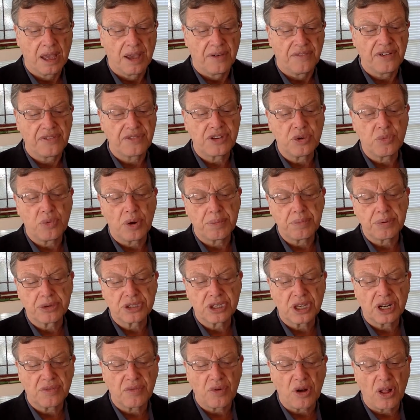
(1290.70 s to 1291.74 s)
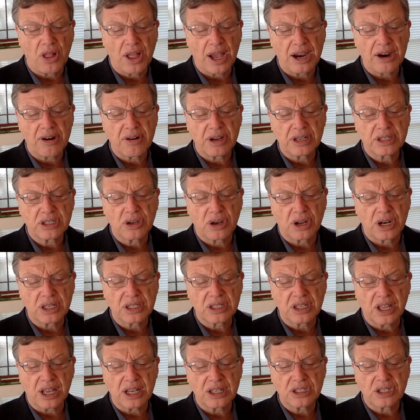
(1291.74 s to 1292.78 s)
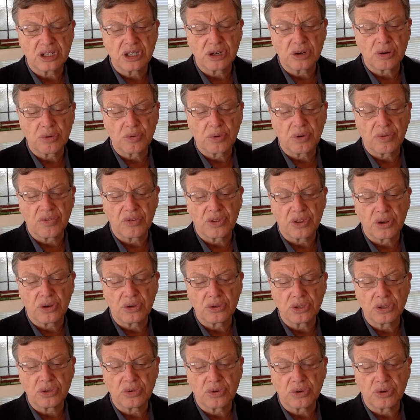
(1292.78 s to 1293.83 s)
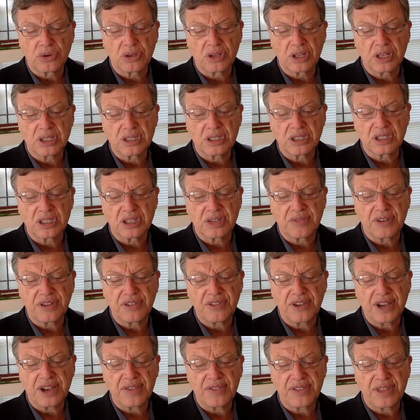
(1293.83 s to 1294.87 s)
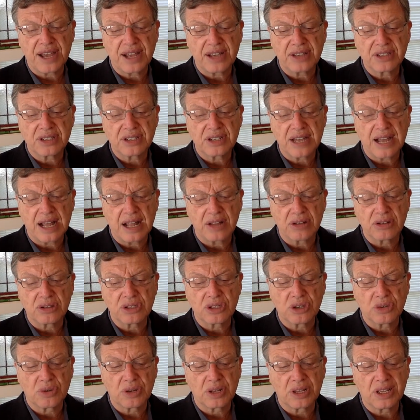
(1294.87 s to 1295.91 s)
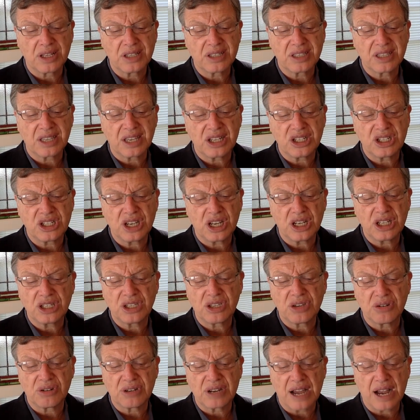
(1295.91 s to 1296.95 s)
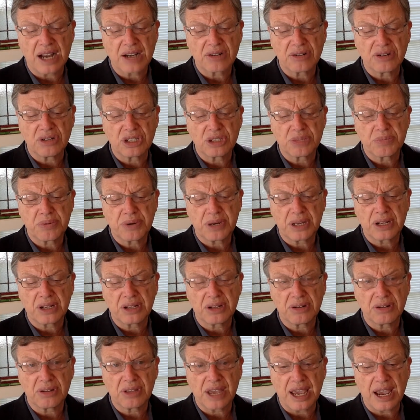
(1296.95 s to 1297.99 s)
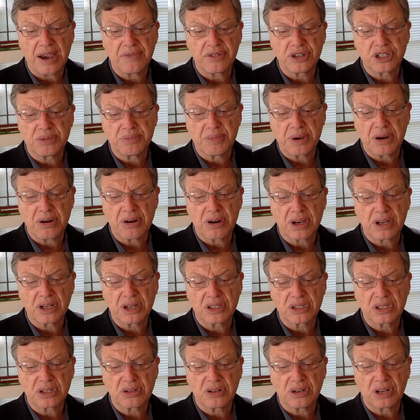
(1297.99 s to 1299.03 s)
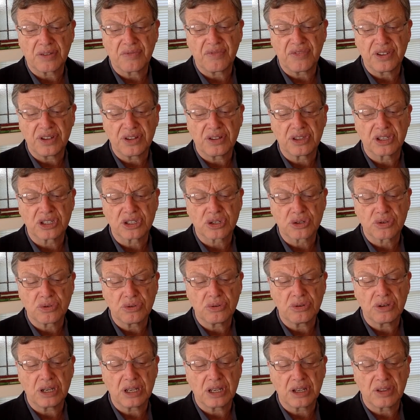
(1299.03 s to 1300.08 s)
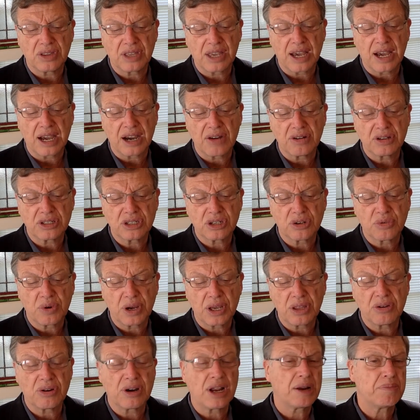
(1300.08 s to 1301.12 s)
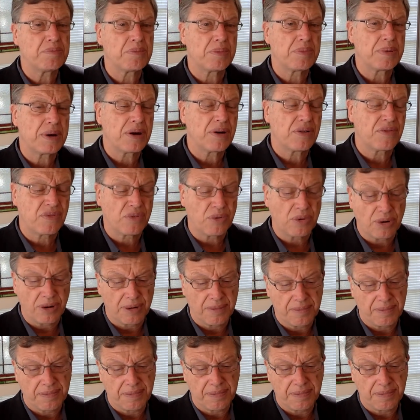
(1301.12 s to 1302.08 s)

51% of all IRS audits last year were for those who earned less than $75,000. So unless they change their doctrine, it's pretty clear the average American is going to feel the scrutiny of the IRS in a way they're not prepared for.